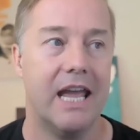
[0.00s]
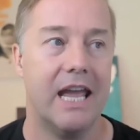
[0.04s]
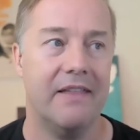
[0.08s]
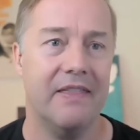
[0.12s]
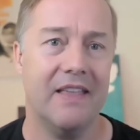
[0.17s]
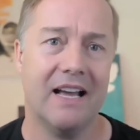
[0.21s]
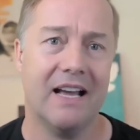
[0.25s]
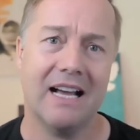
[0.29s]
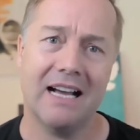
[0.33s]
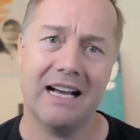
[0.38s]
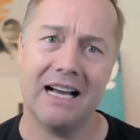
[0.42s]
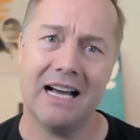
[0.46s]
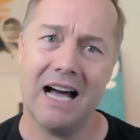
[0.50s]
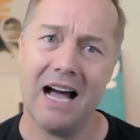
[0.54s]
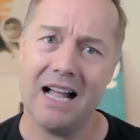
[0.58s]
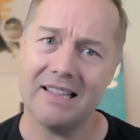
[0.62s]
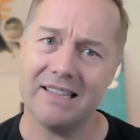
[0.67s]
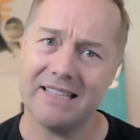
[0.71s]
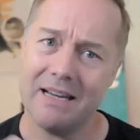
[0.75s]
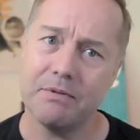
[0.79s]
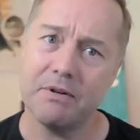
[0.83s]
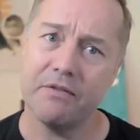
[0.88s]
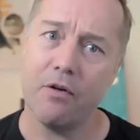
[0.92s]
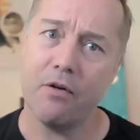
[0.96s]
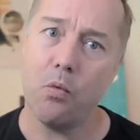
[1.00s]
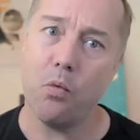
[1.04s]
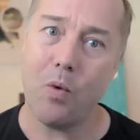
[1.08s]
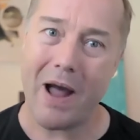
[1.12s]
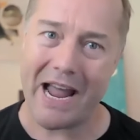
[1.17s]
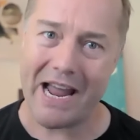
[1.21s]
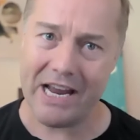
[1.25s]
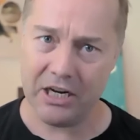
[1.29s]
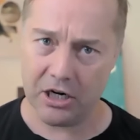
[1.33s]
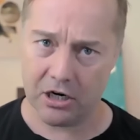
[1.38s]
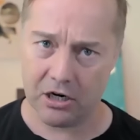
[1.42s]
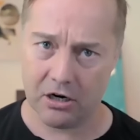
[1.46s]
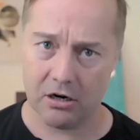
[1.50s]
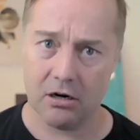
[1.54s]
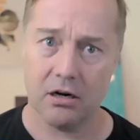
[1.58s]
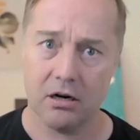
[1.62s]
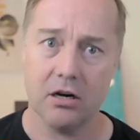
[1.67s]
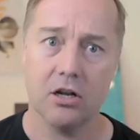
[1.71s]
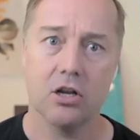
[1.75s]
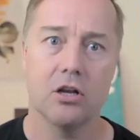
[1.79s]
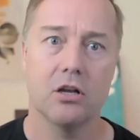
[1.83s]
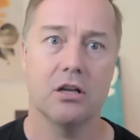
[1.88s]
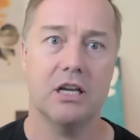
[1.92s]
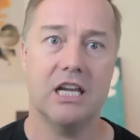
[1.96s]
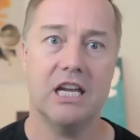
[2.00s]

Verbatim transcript: And the concept of a waiter,